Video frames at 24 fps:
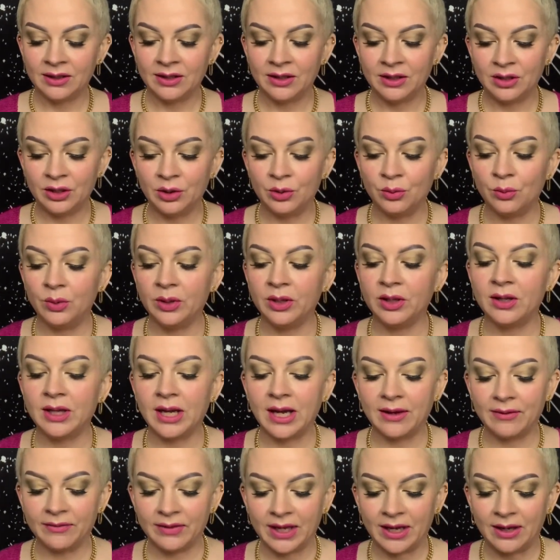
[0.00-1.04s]
You will
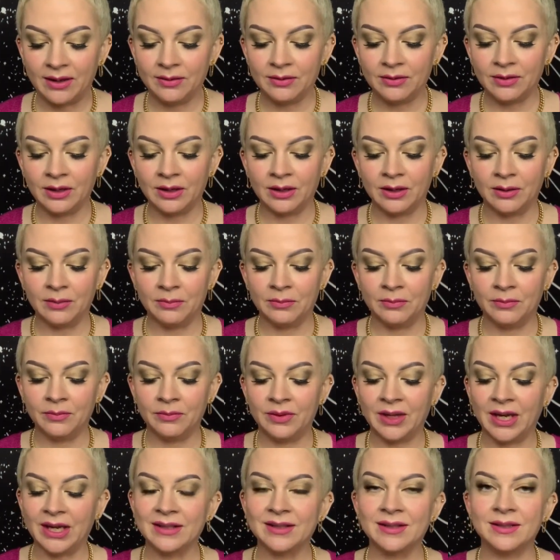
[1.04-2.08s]
have that
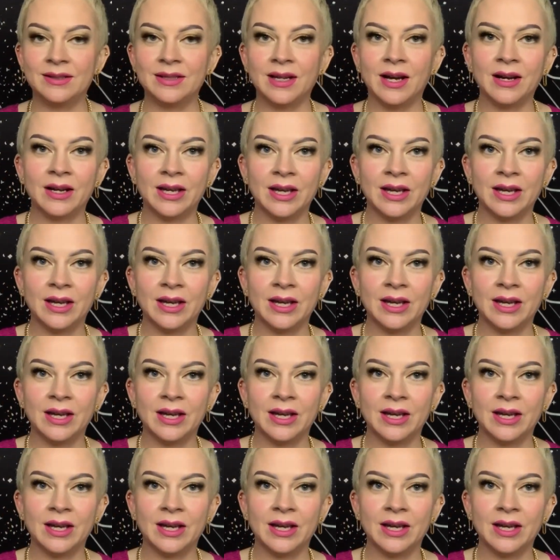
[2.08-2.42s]
that stuck